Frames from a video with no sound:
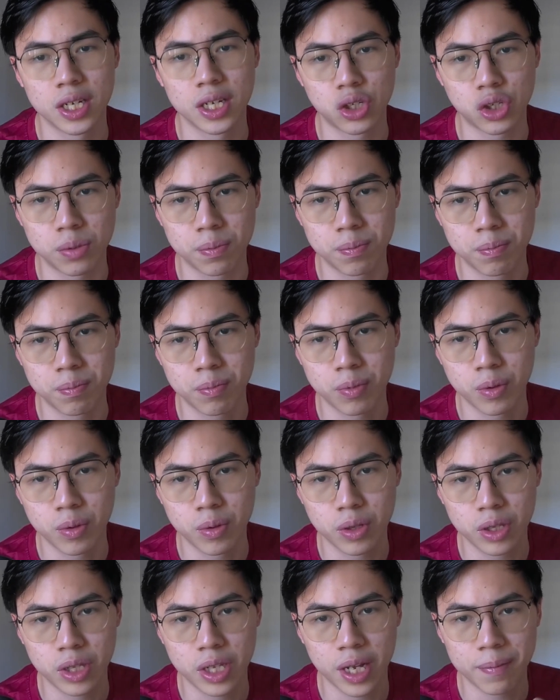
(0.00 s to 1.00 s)
that
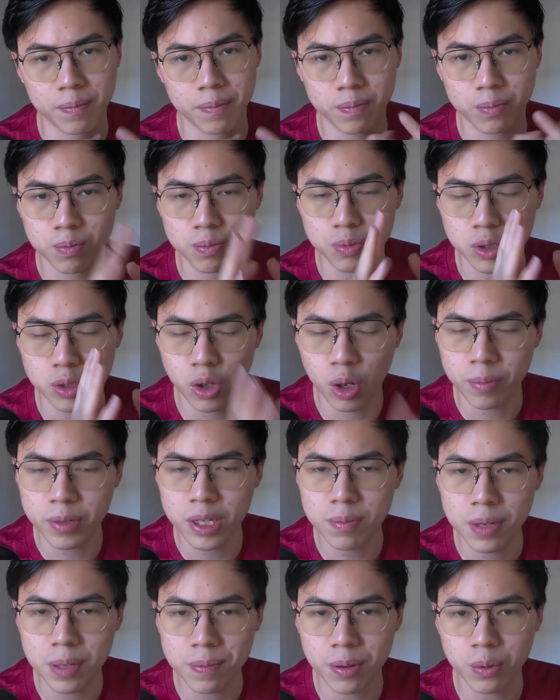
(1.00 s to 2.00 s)

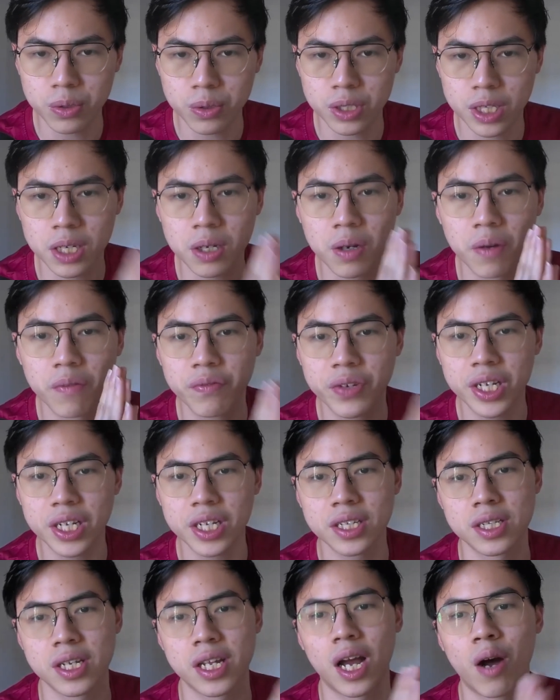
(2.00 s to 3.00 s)
normally people would think
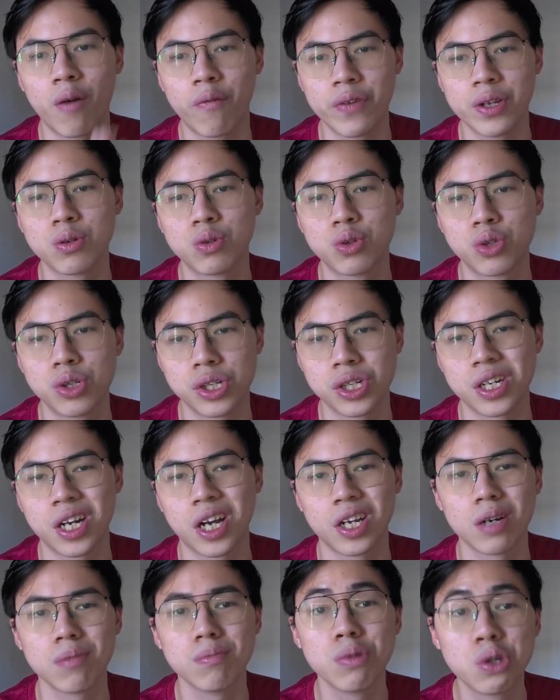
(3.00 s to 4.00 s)
convenience and healthy nutrition
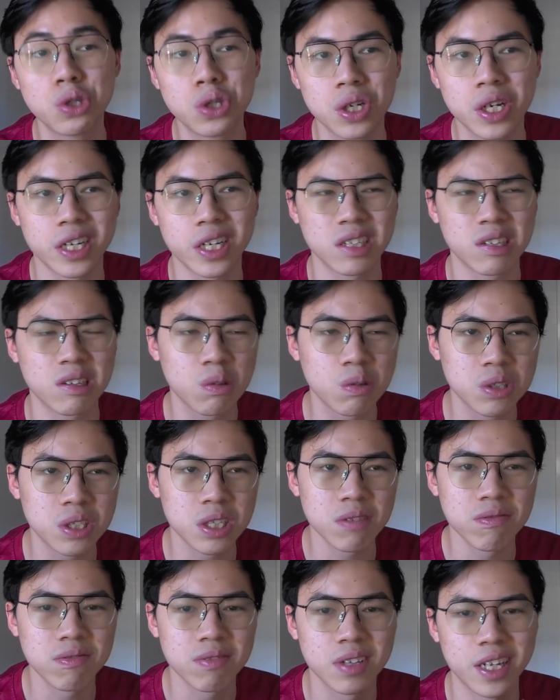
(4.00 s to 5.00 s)
are not mutually
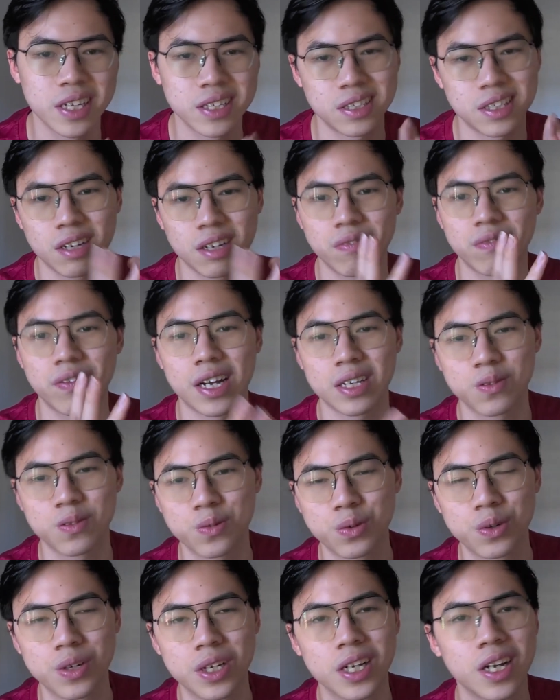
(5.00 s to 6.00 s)
exclusive. Let's take fast
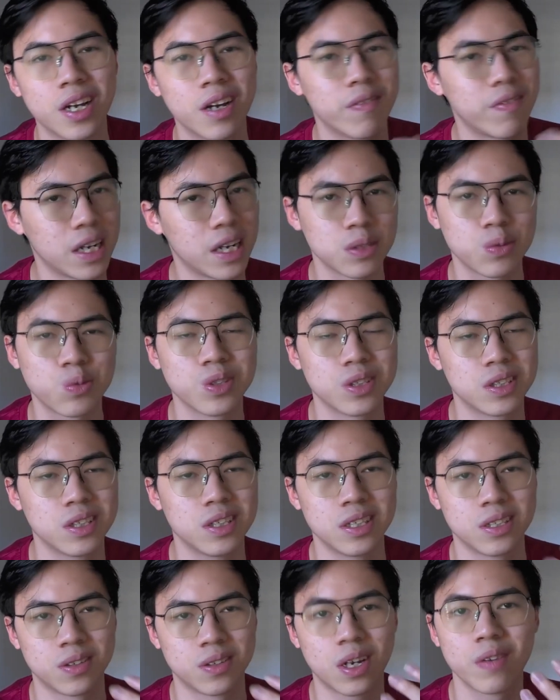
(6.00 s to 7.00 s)
food. Fast food
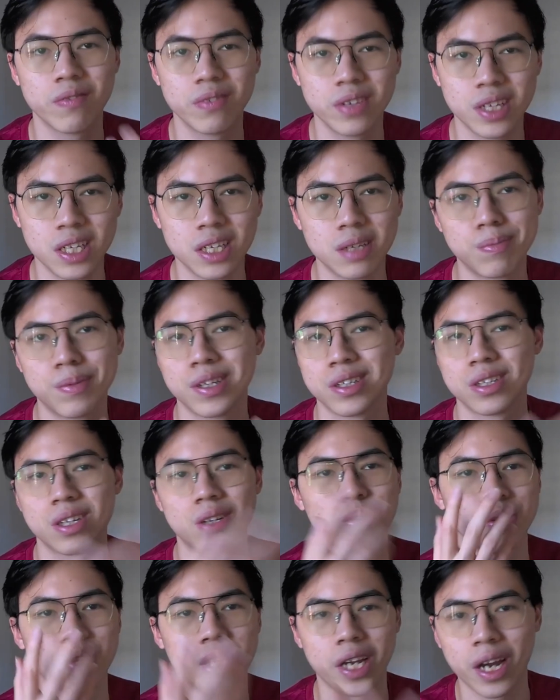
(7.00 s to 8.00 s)
is convenient, but it's
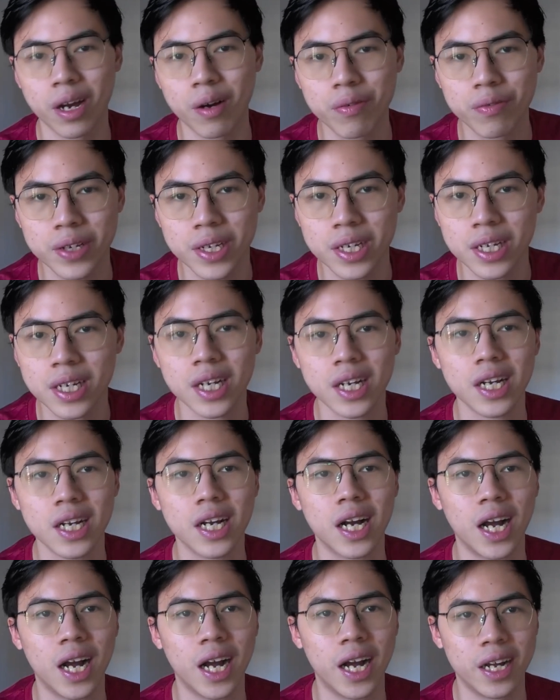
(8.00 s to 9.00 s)
not really healthy.
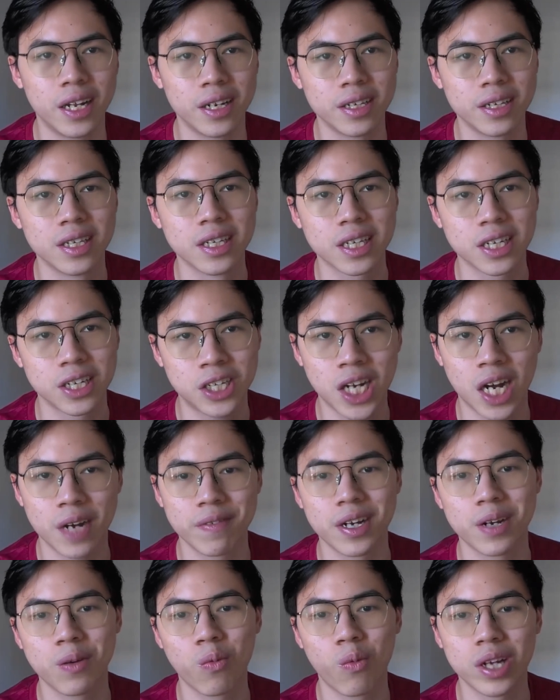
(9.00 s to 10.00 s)
And
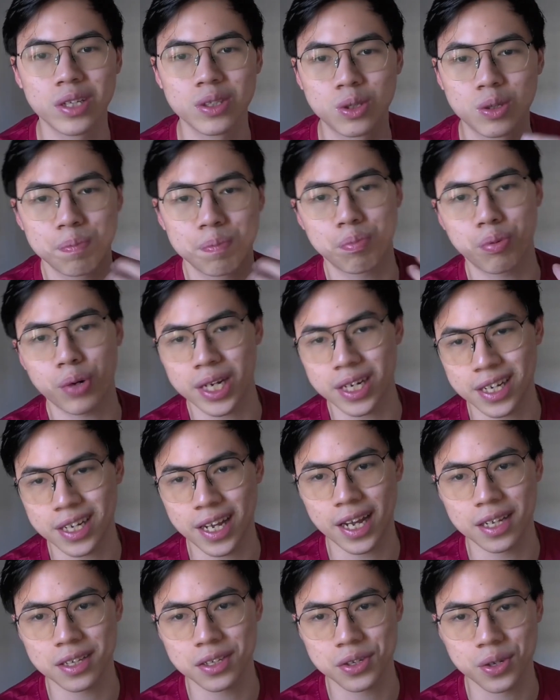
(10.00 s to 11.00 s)
Kachava wants to break
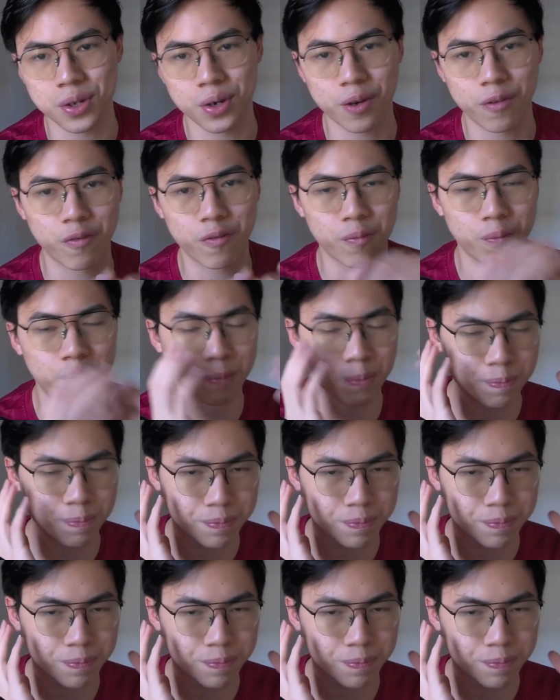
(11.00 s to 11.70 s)
that sort of